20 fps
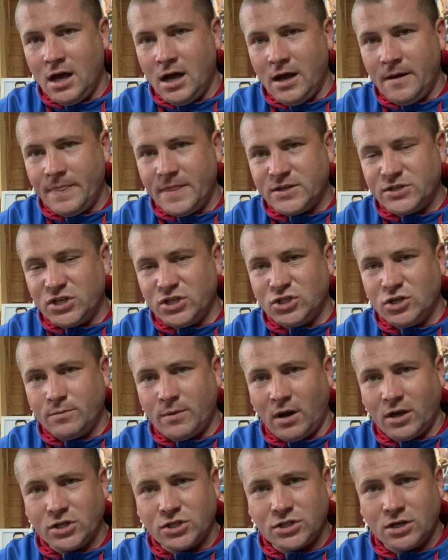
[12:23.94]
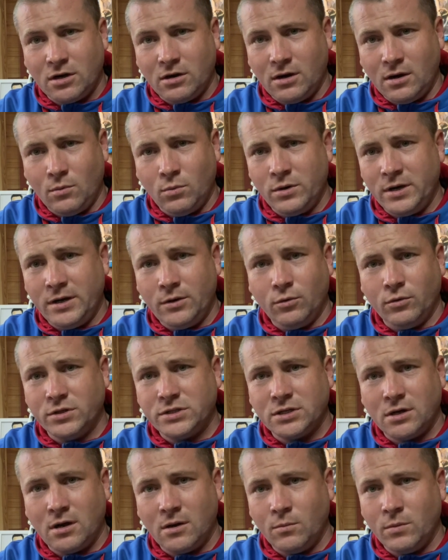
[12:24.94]
She should be like Charlotte, winning all the
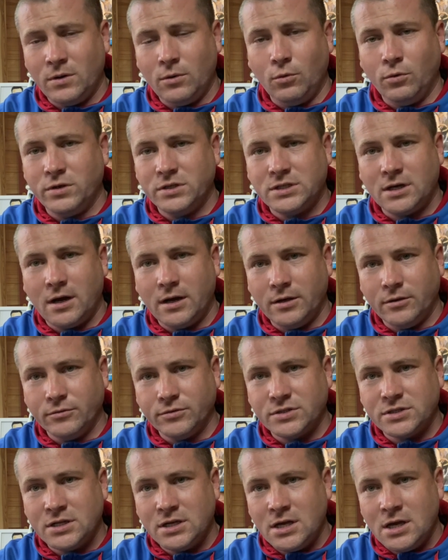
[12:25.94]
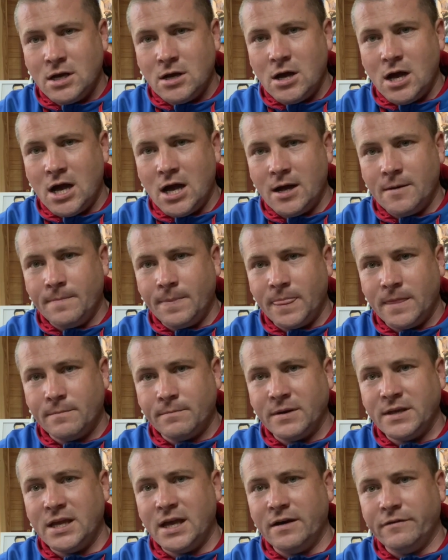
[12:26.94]
time, winning all the titles.
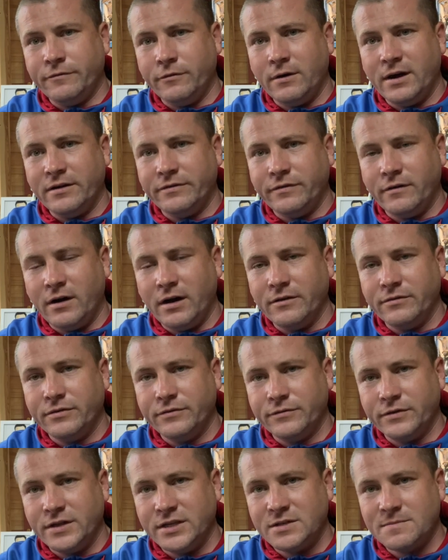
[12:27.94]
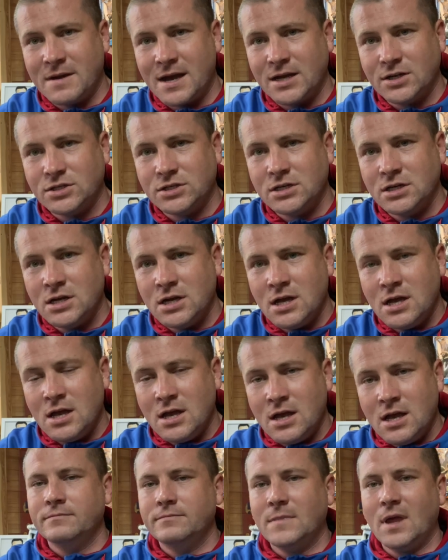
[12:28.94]
But yeah, 4 out of 5 for this match.
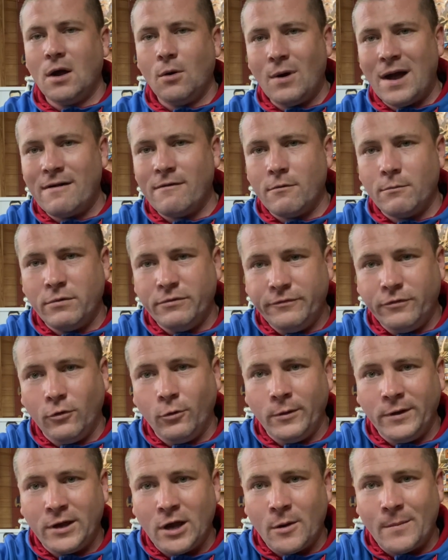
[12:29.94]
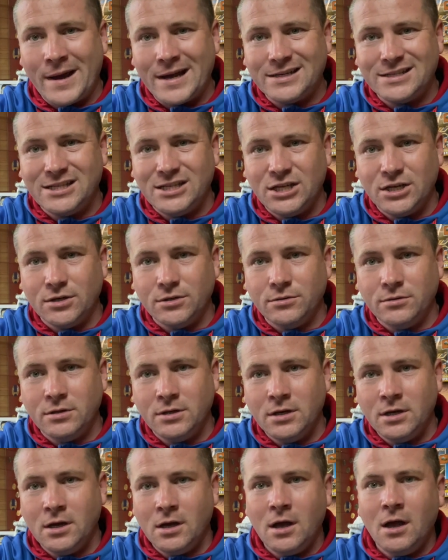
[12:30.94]
Oh, Aaron, before we go back to you,
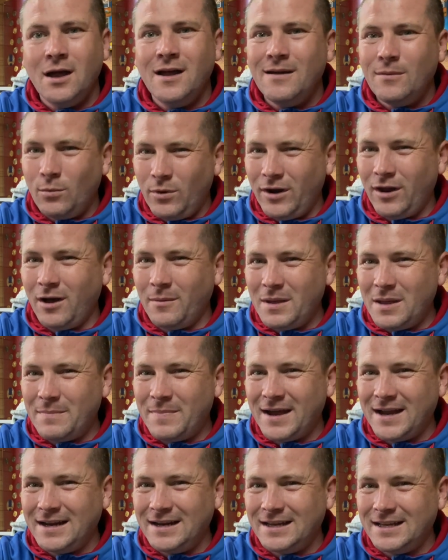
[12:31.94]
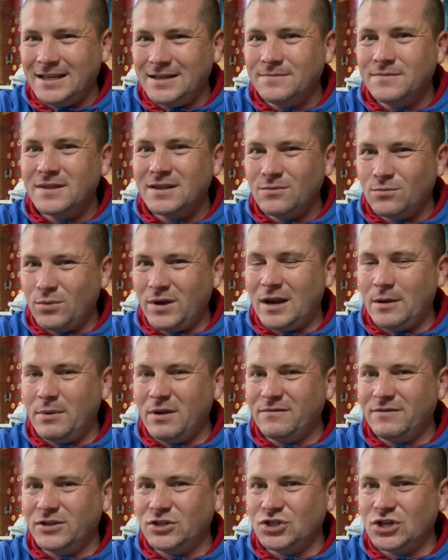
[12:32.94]
when I met Bayley, we had a bit
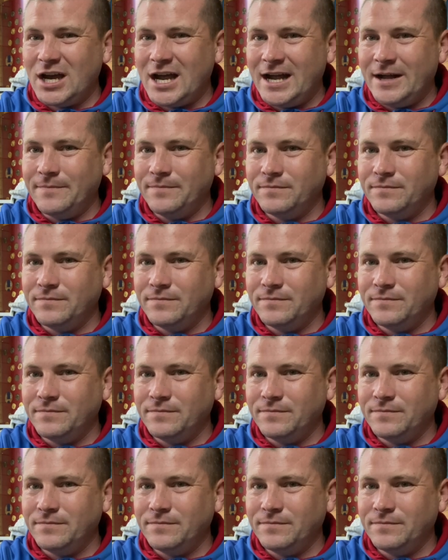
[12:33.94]
of a chat,